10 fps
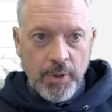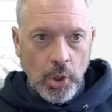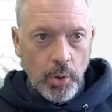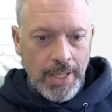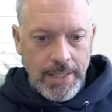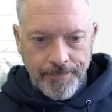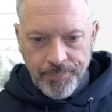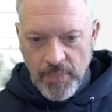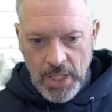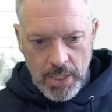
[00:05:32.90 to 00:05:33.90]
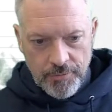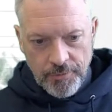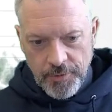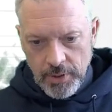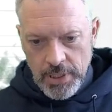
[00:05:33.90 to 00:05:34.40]
Go ahead and
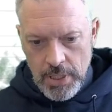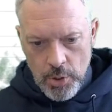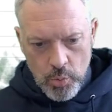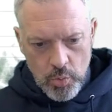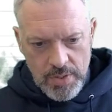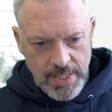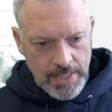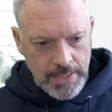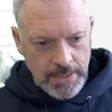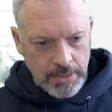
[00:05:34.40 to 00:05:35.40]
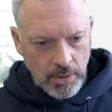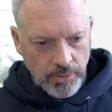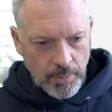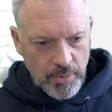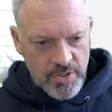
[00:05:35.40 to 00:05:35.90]
fill in those little
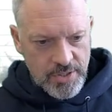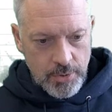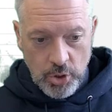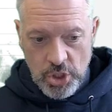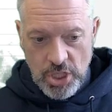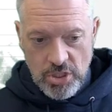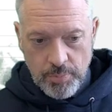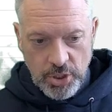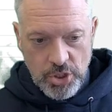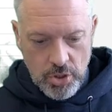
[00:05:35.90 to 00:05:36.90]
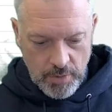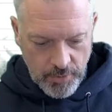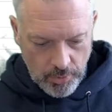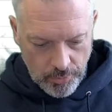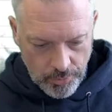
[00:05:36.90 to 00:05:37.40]
numbers. You can change the picture if
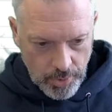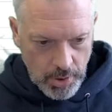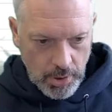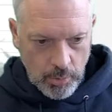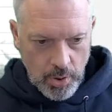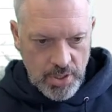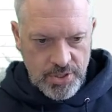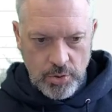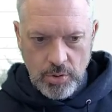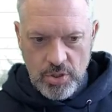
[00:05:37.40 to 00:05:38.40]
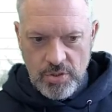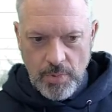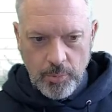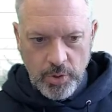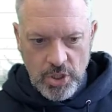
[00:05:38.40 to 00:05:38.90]
you really want to. And just
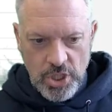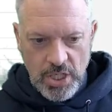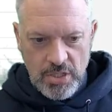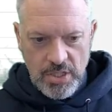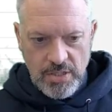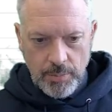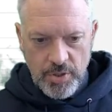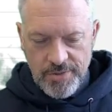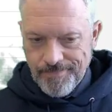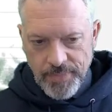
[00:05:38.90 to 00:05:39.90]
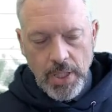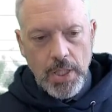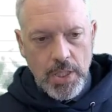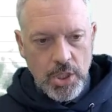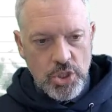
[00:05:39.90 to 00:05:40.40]
remember, when you change these numbers,
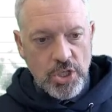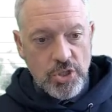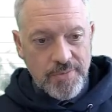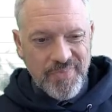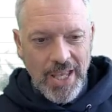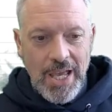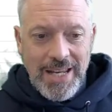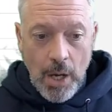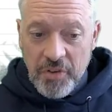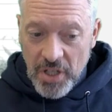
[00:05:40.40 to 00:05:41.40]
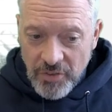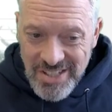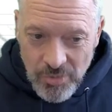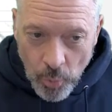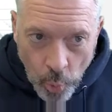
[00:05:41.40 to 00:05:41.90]
it changes. Now, if it ever
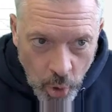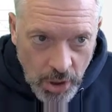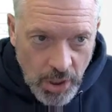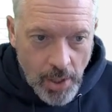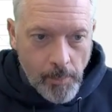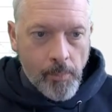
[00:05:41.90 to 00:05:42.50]
doesn't work,